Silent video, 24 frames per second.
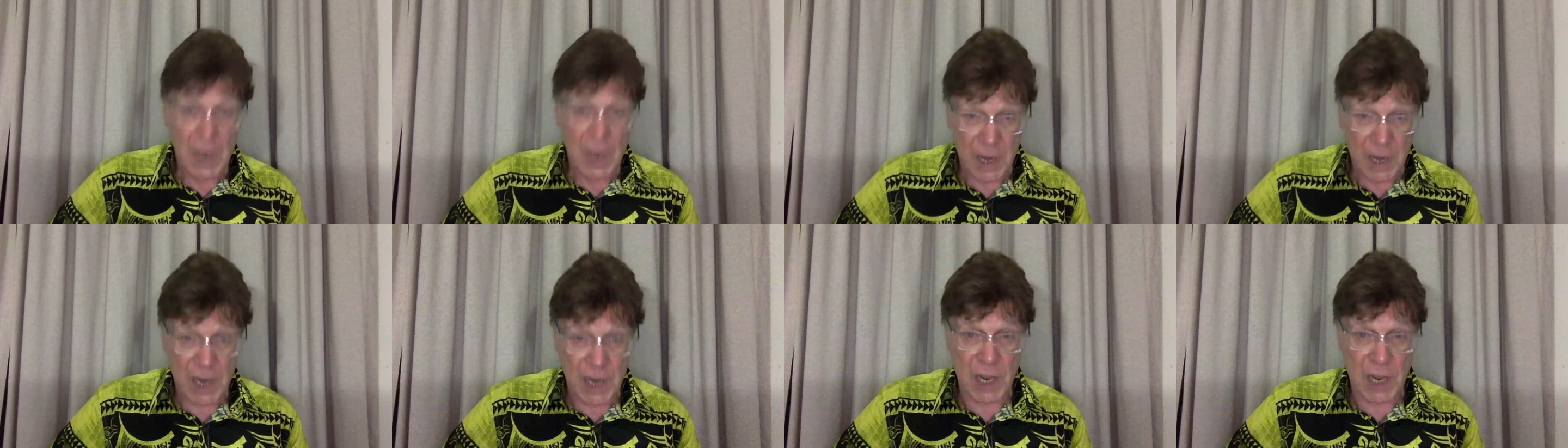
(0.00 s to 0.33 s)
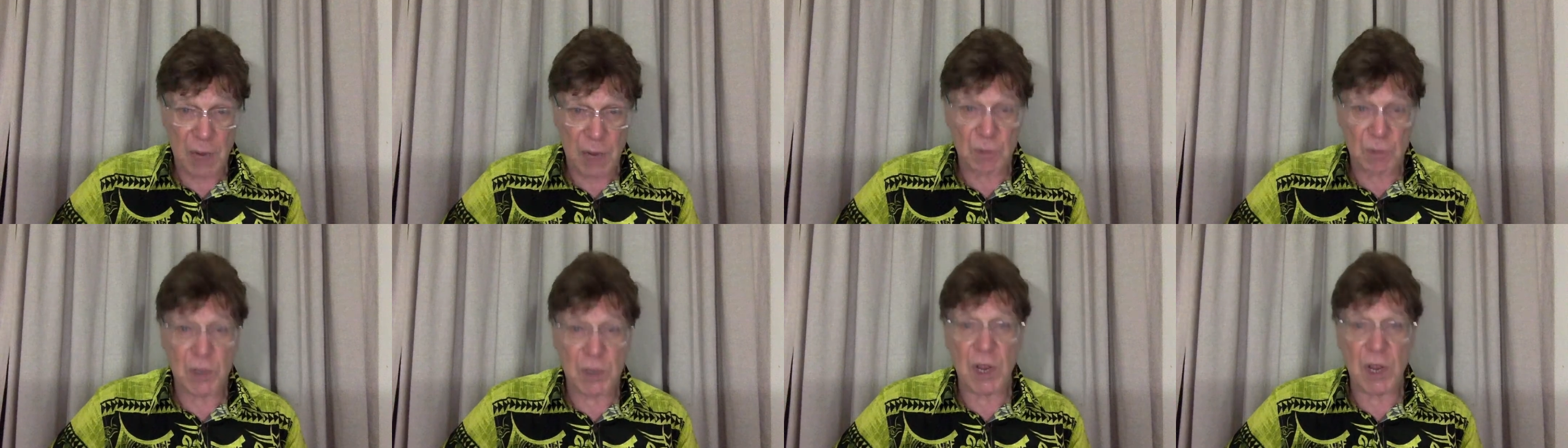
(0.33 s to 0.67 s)
Nick
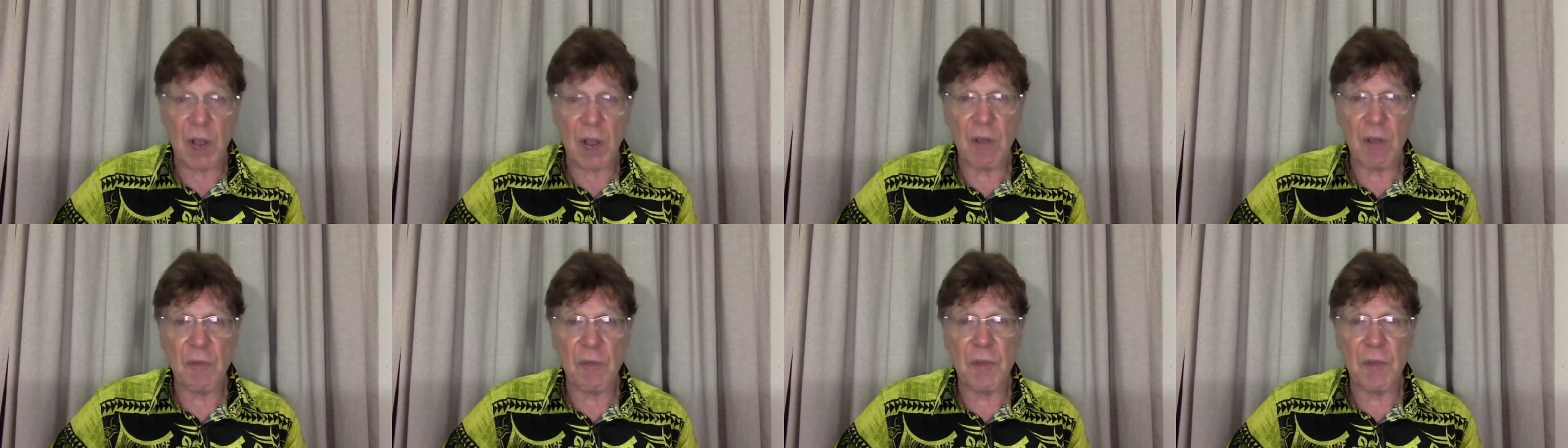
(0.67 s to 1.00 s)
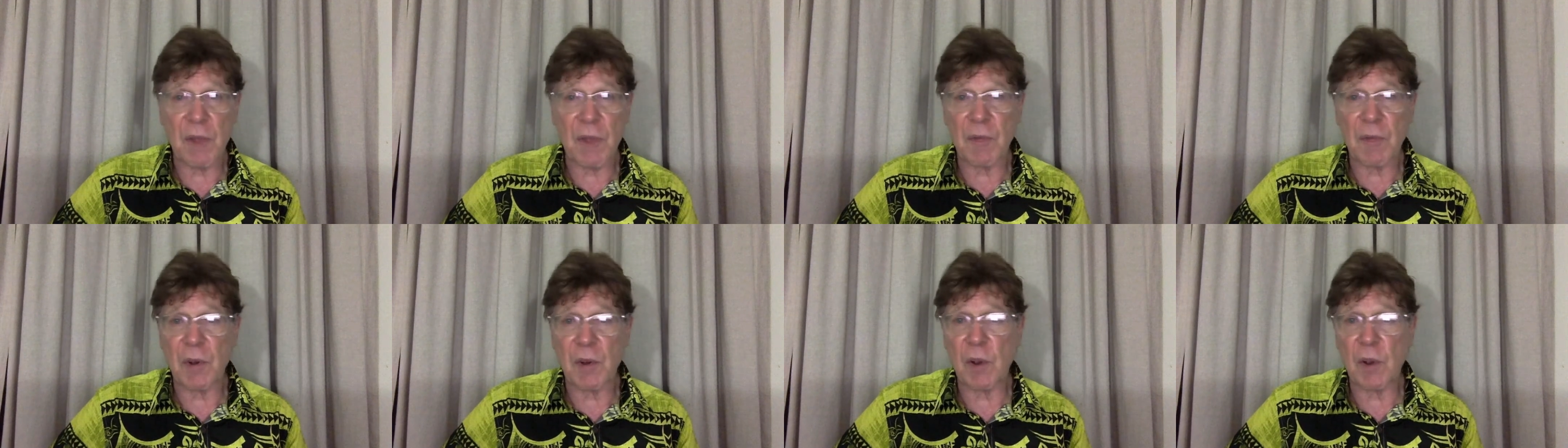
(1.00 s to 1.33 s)
himself,
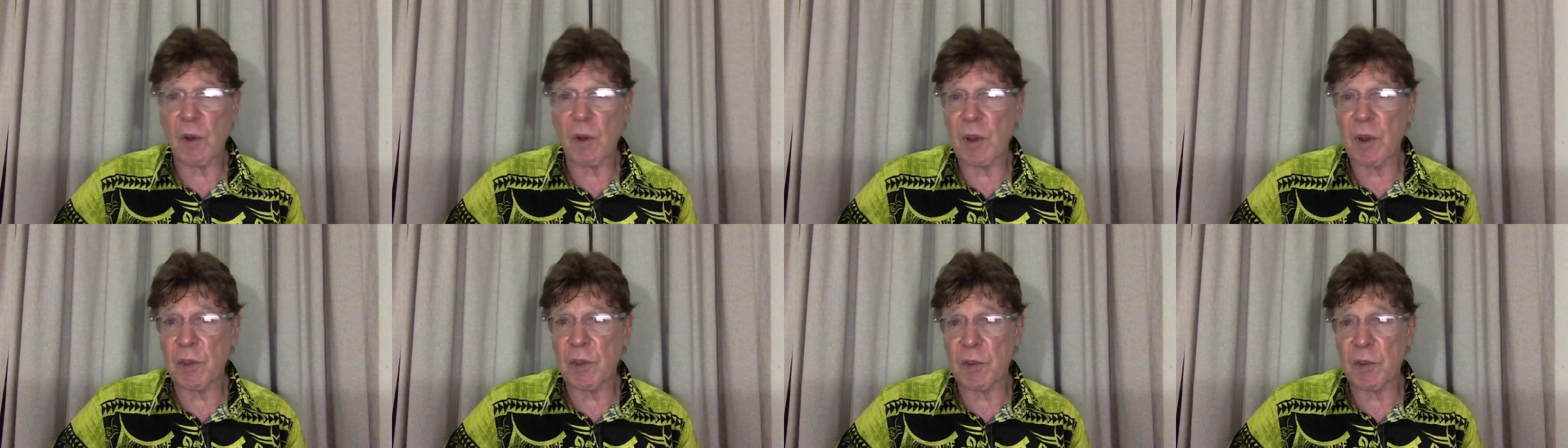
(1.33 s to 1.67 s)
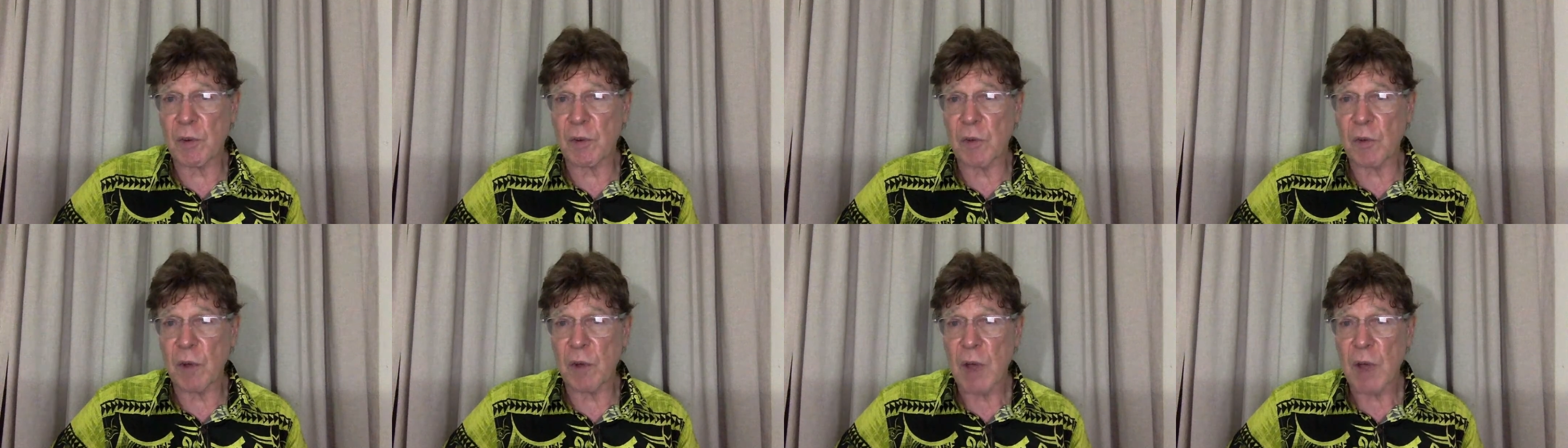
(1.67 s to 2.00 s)
after going
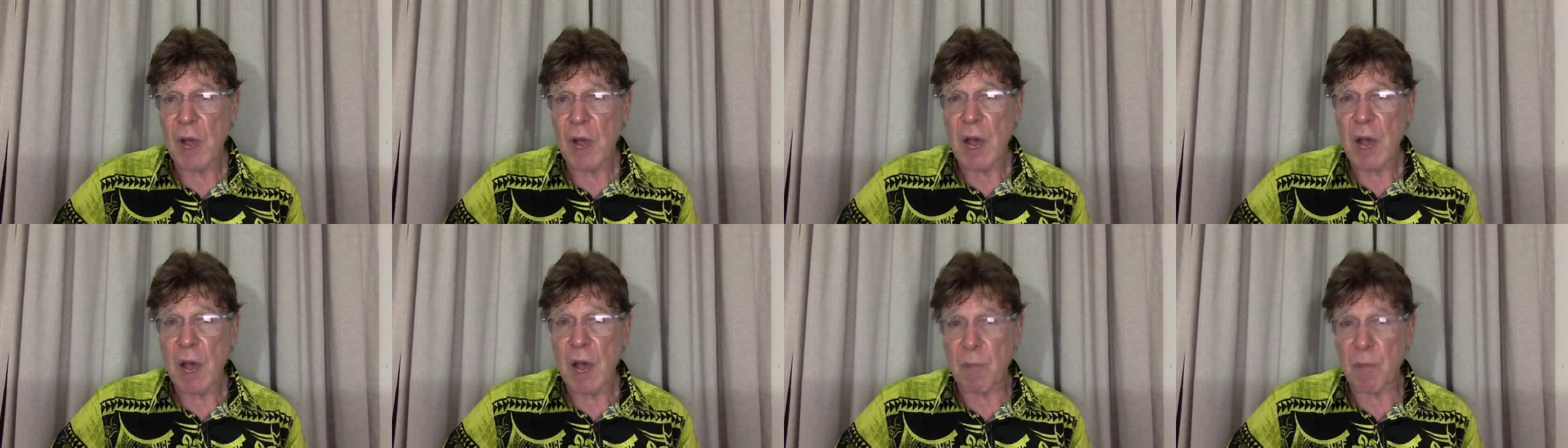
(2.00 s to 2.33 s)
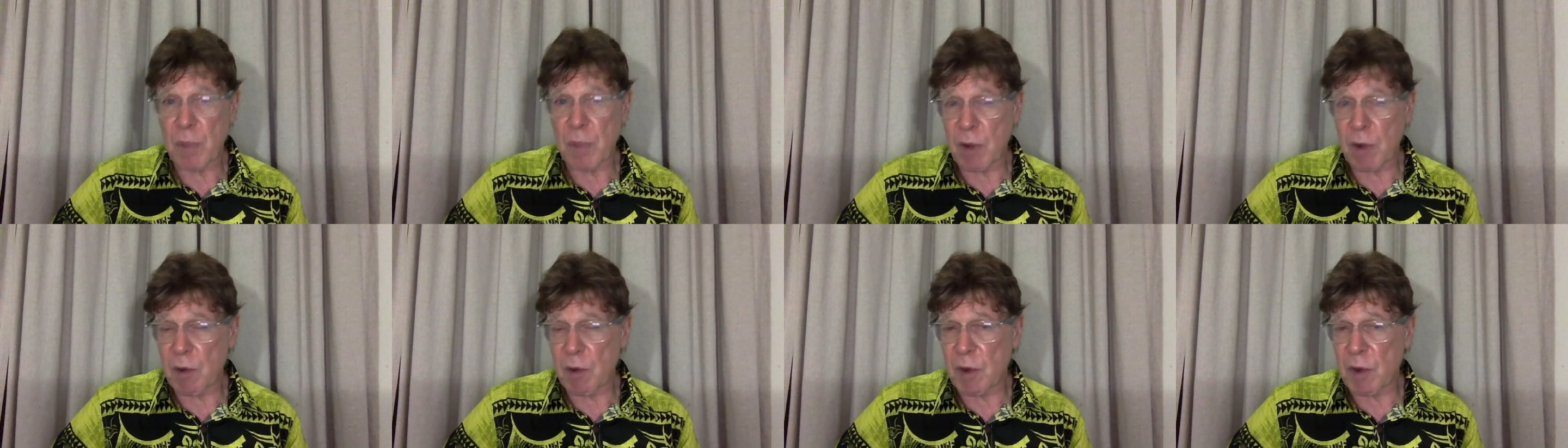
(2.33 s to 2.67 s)
through a
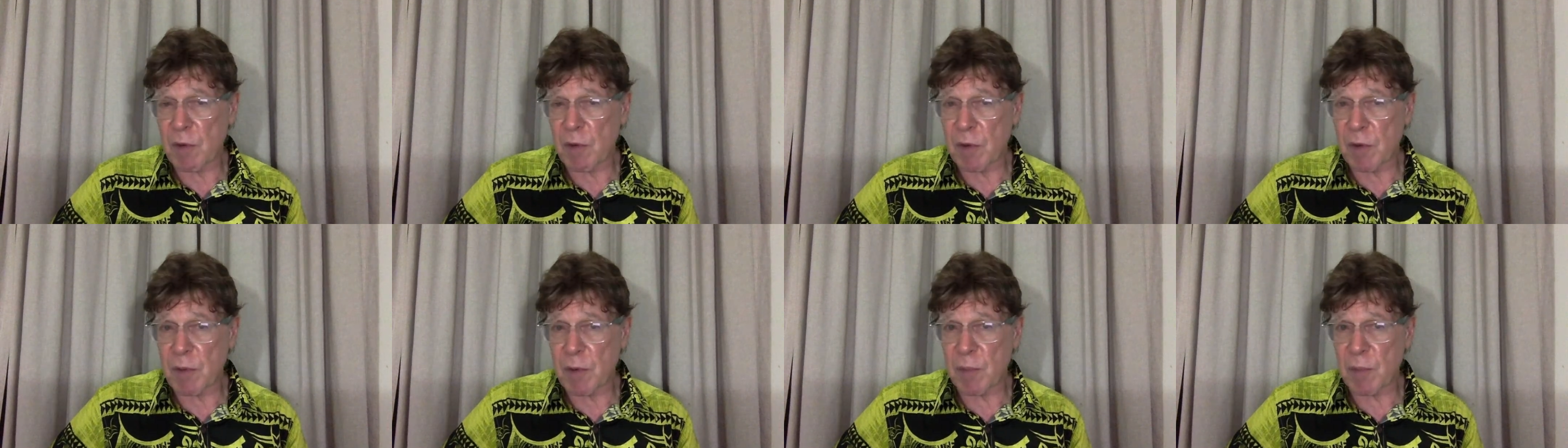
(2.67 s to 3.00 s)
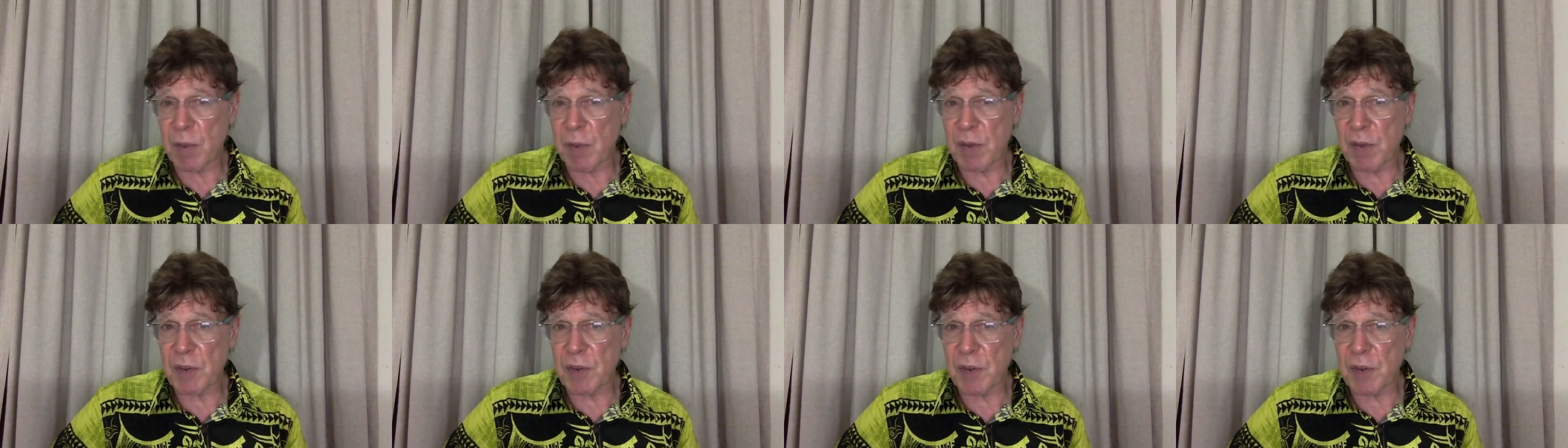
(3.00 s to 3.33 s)
period of
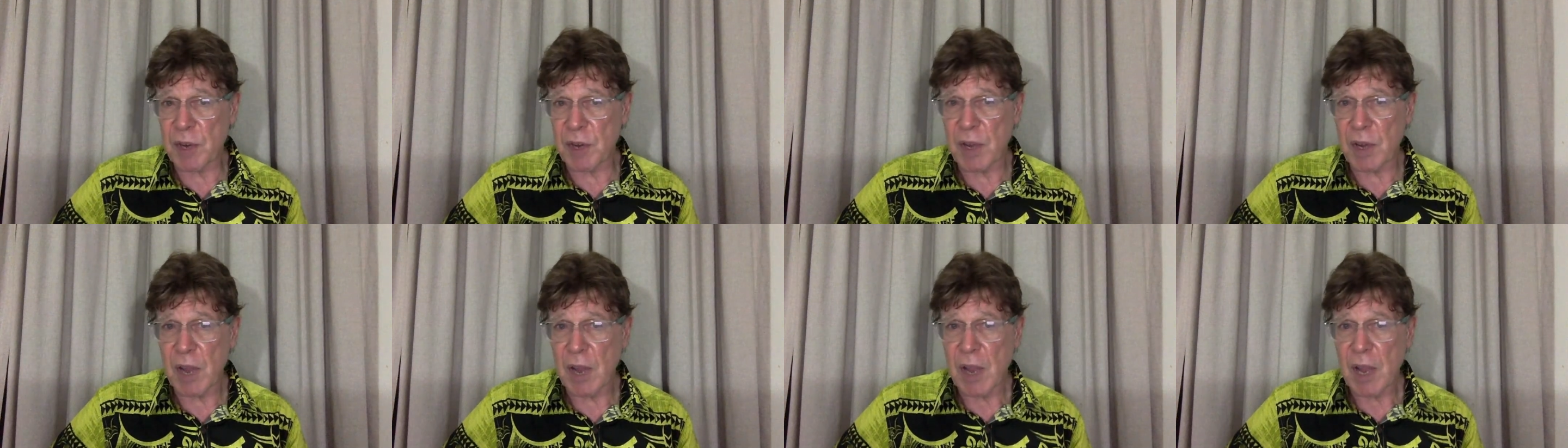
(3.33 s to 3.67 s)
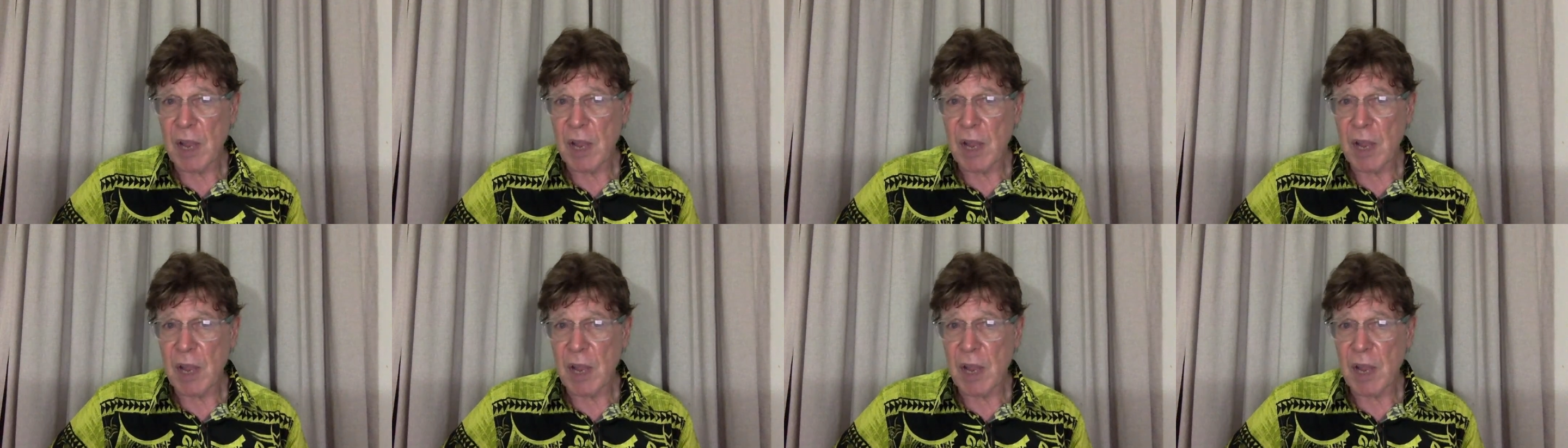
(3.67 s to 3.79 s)
depression,